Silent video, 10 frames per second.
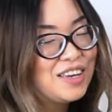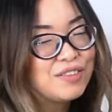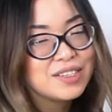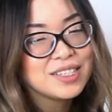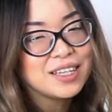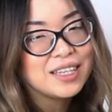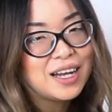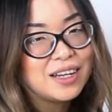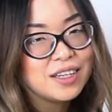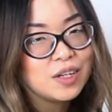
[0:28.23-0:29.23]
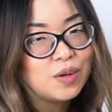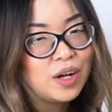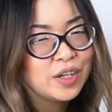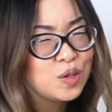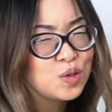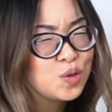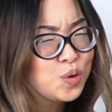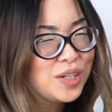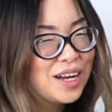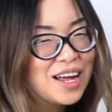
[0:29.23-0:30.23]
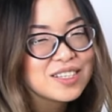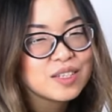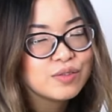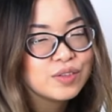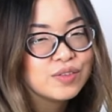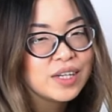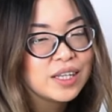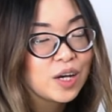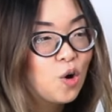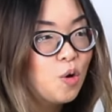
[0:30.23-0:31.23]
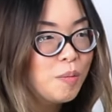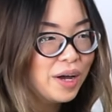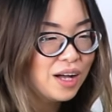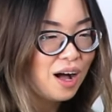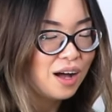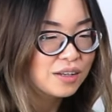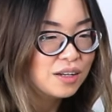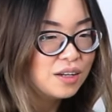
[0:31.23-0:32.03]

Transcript: even said that you know are you sure that that's even real like oh my god